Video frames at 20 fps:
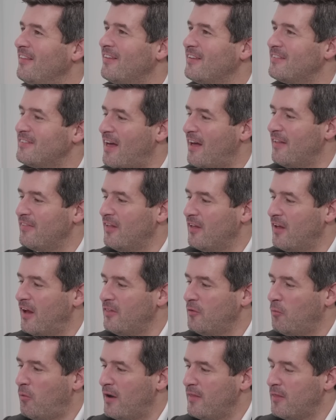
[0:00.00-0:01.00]
there's that,
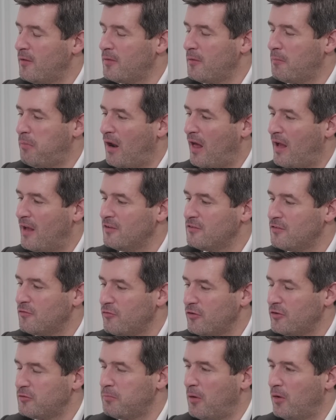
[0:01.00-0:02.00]
and the way that the players have
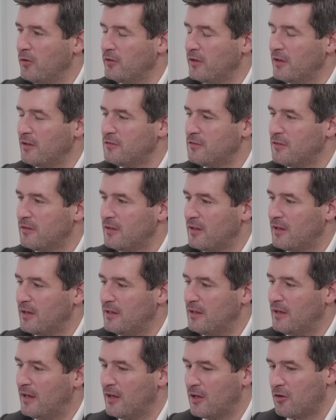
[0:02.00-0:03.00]
responded to the
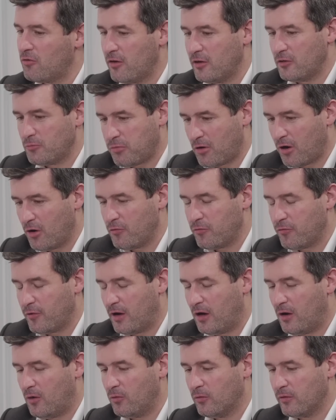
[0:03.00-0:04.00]
increased
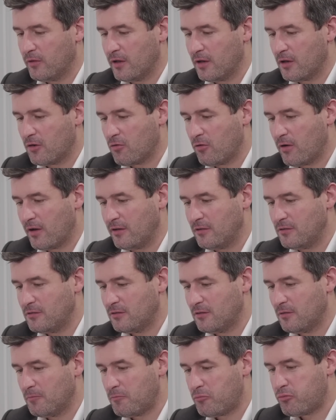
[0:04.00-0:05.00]
profile, the
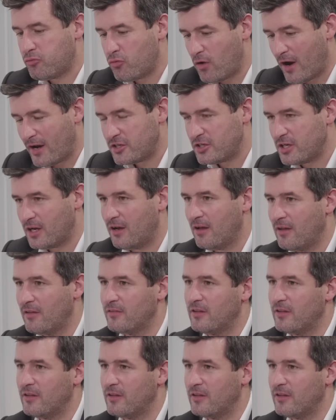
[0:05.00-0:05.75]
increased pressure,